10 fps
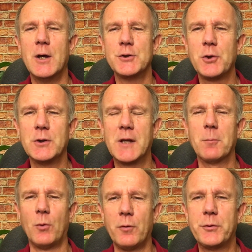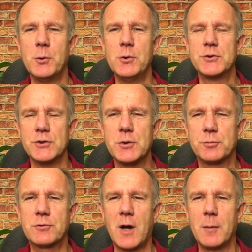so you can get more views and
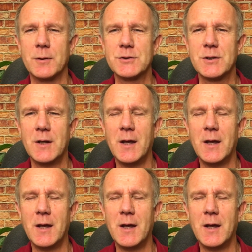subscribers,